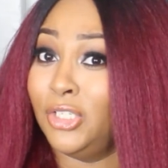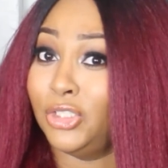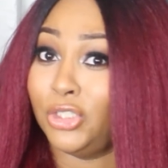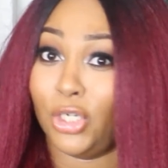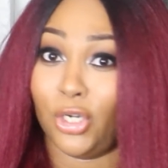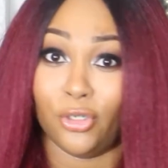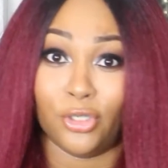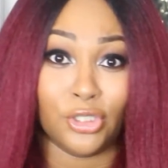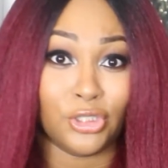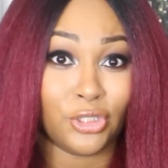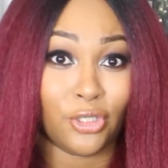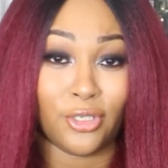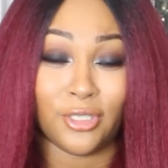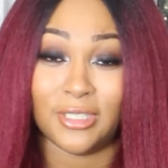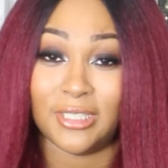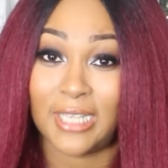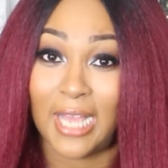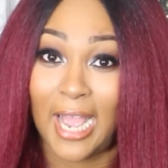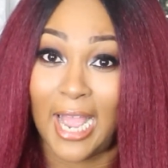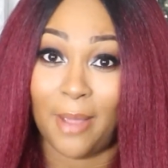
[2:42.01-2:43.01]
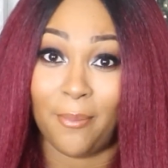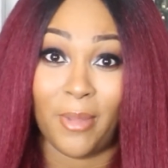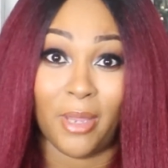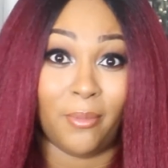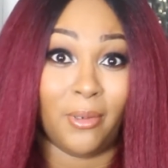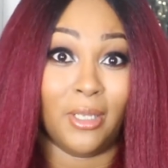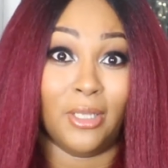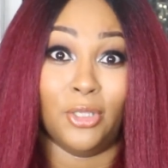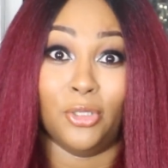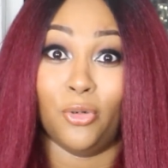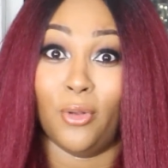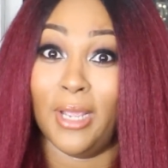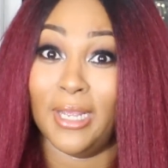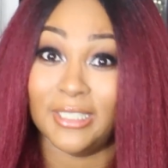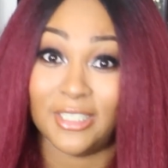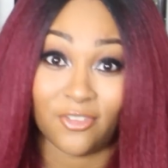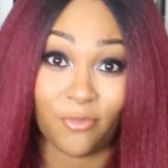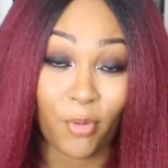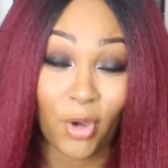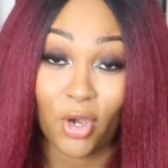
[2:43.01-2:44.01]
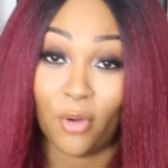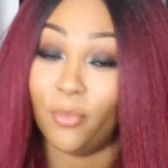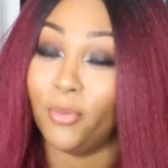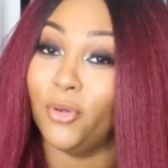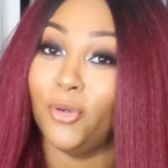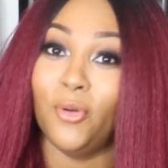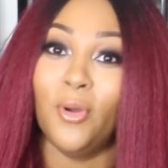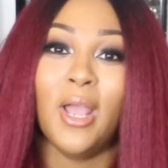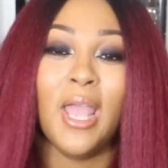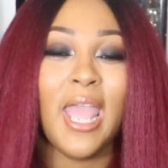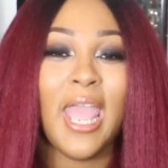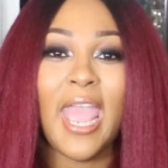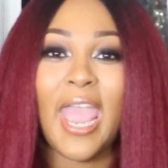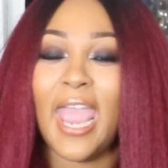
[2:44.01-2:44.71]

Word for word: turn a certain side maybe a little hint of purple